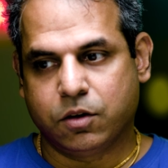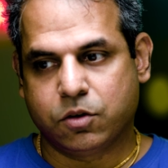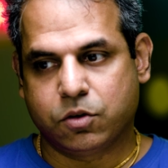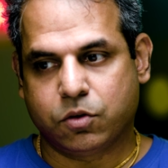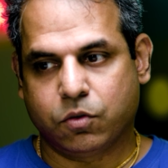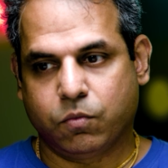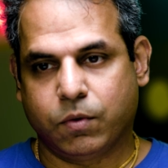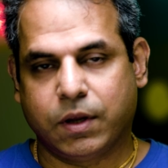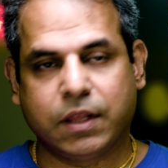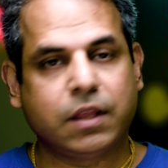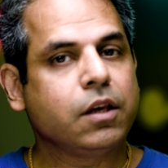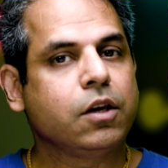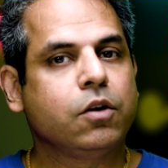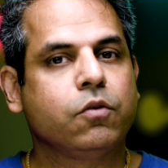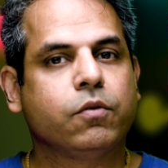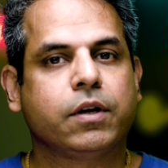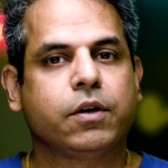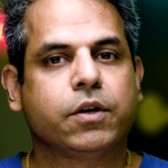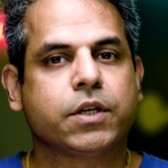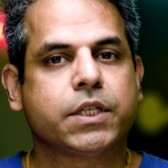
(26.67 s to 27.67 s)
So one thing
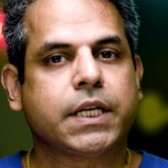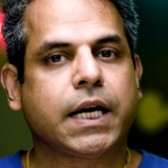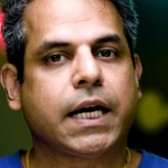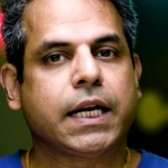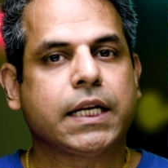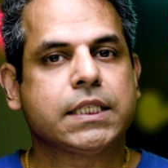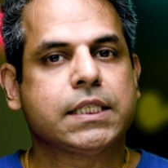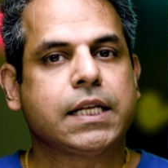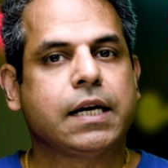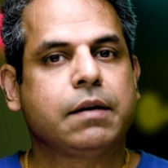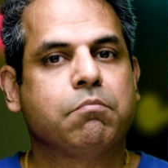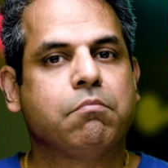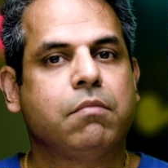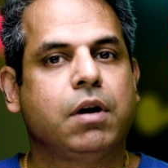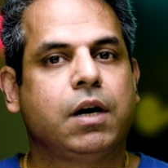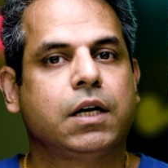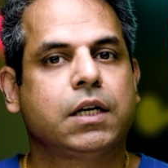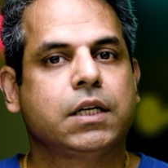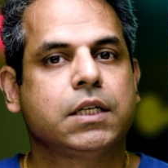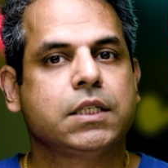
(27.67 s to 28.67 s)
you understand is that
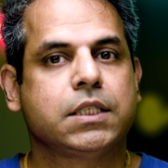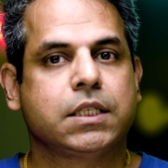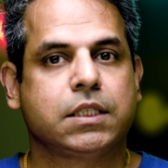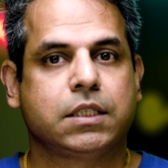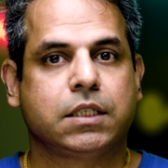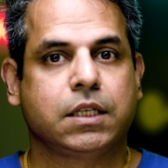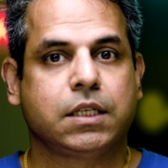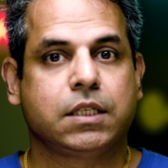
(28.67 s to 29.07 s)
Mars is